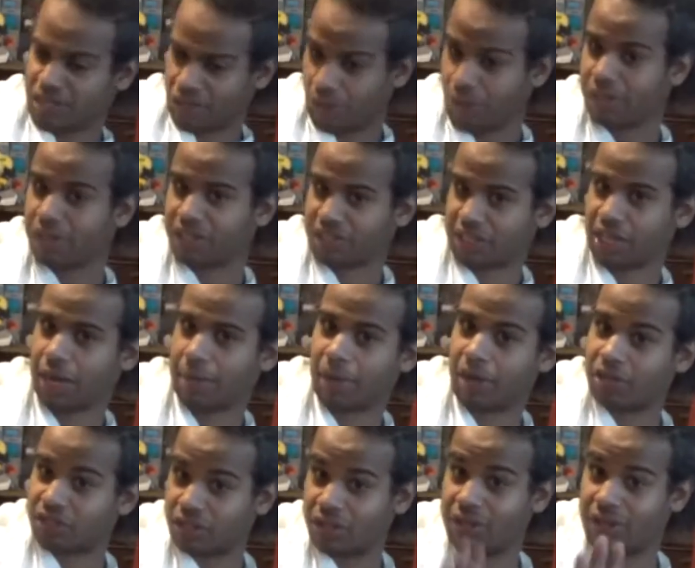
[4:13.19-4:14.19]
During the
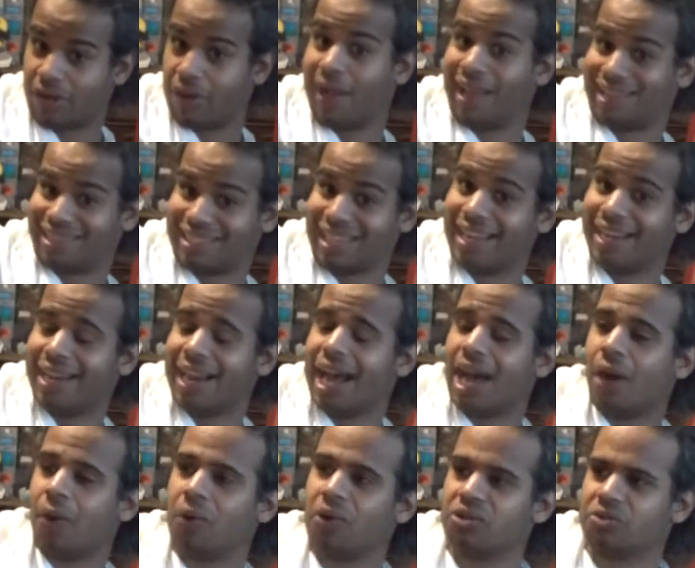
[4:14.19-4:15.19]
summer, so, you know, extended
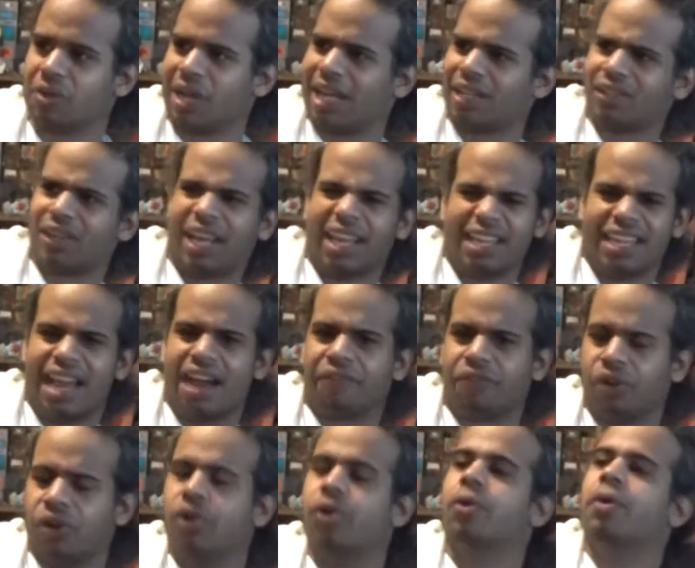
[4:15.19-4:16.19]
hours, we got there, like, in the
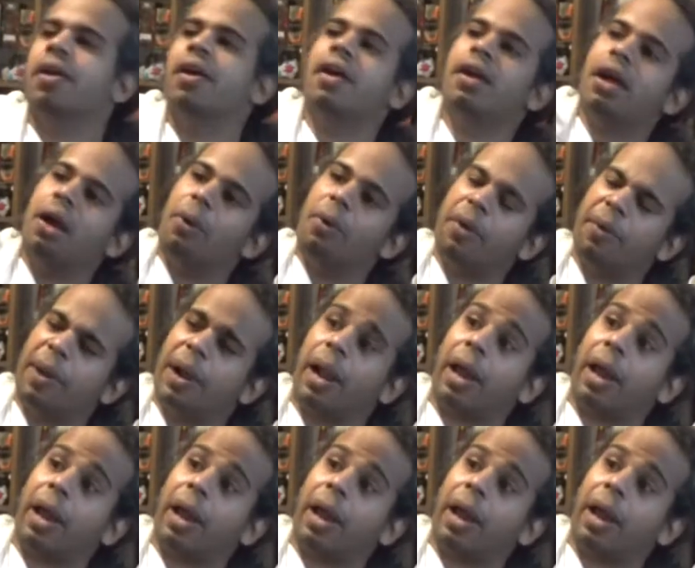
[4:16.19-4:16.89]
afternoon, we